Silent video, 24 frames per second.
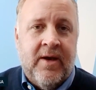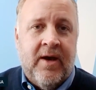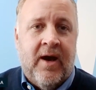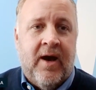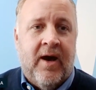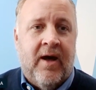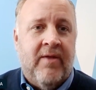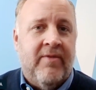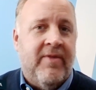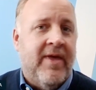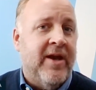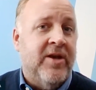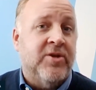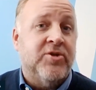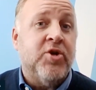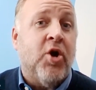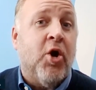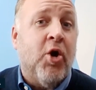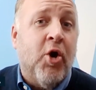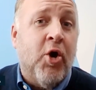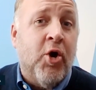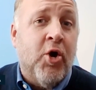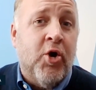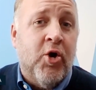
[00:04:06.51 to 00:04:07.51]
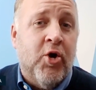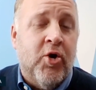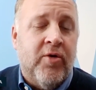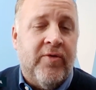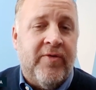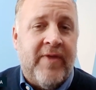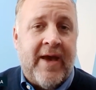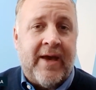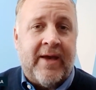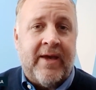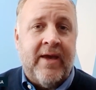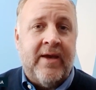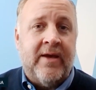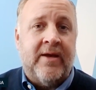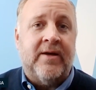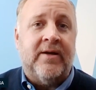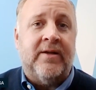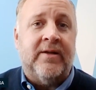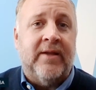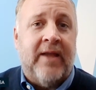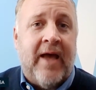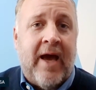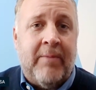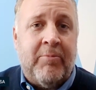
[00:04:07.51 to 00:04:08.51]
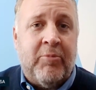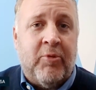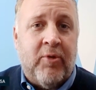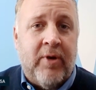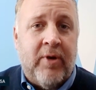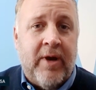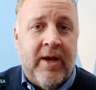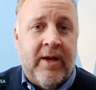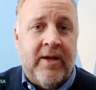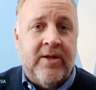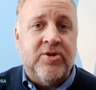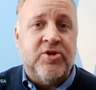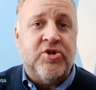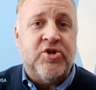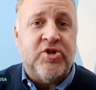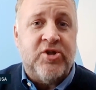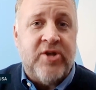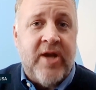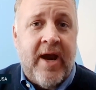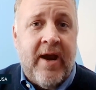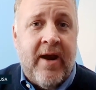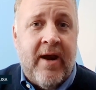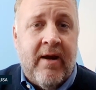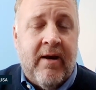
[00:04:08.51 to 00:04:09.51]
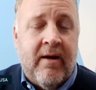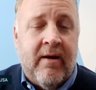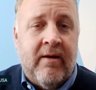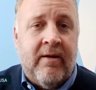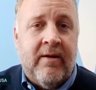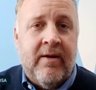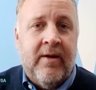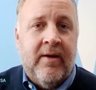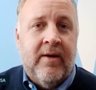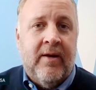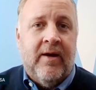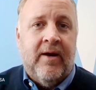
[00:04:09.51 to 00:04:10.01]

that is heard, that can collaborate and share?